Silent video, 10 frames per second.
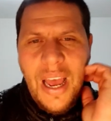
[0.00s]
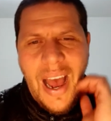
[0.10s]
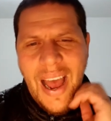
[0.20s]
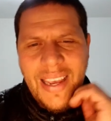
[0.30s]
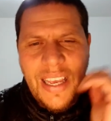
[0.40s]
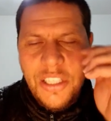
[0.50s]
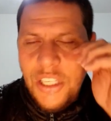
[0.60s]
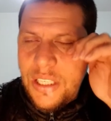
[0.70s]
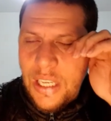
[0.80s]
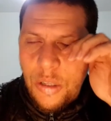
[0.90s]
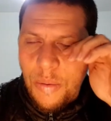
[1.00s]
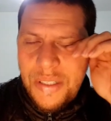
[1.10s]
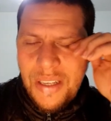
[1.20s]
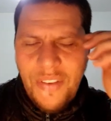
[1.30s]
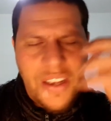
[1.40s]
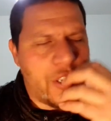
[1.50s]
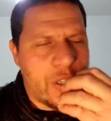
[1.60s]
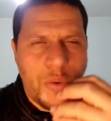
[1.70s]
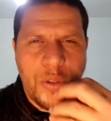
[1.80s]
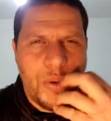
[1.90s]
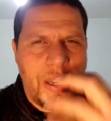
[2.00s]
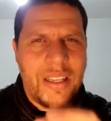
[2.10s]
I can just say to myself, I just want to eat